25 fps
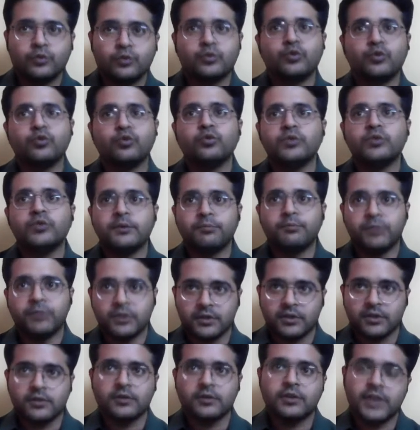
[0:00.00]
to the
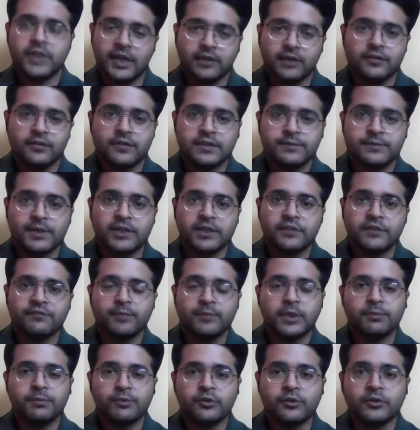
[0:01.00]
uh, like respective
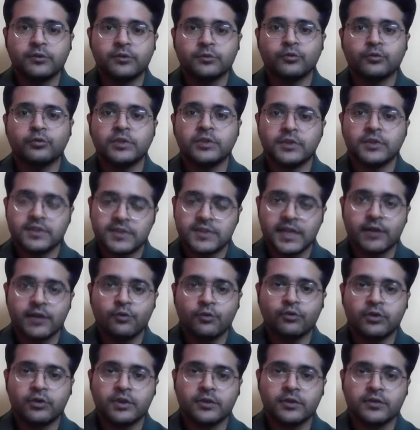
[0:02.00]
people to the
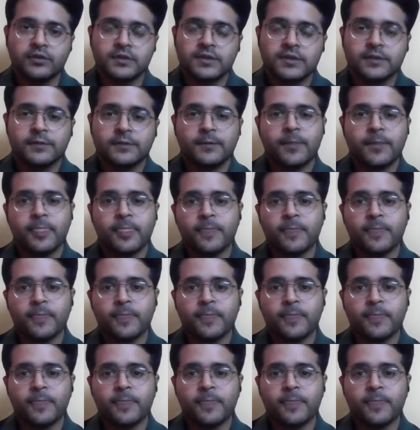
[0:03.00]
stakeholders